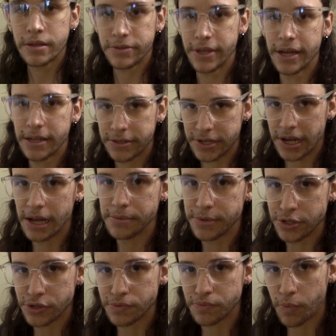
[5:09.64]
that
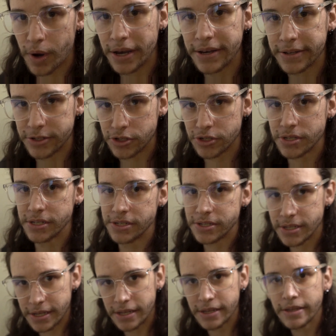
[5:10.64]
times is one just
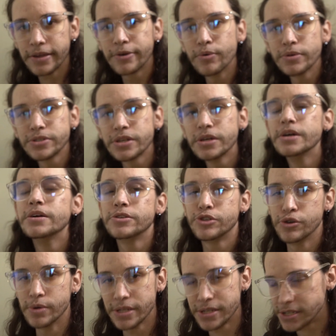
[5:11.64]
is, it equals
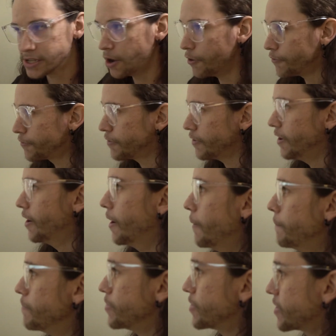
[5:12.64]
to itself.
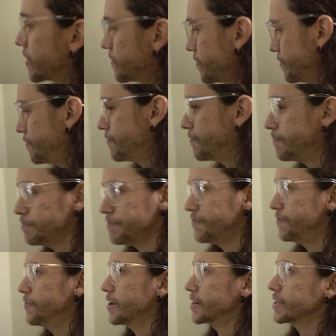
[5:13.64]
Um,
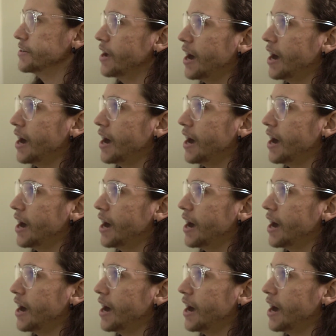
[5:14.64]
fucking